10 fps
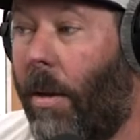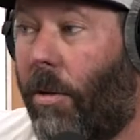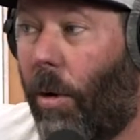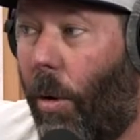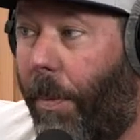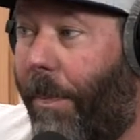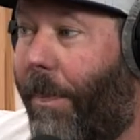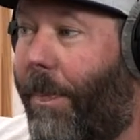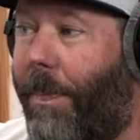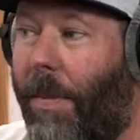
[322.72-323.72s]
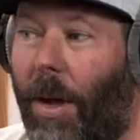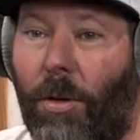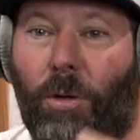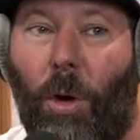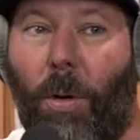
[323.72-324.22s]
Sold. Who is
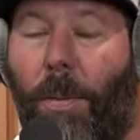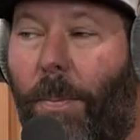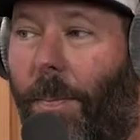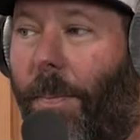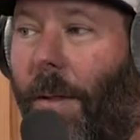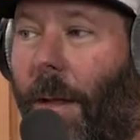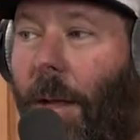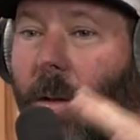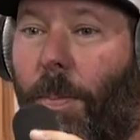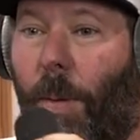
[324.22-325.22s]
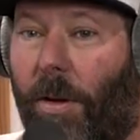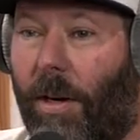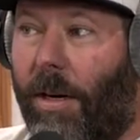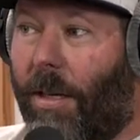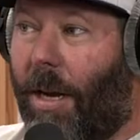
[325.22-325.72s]
that? Sold. Who is that? It's
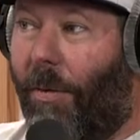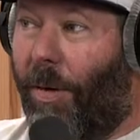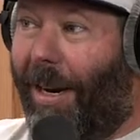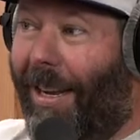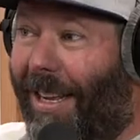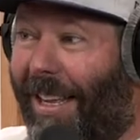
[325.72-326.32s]
president of Discovery.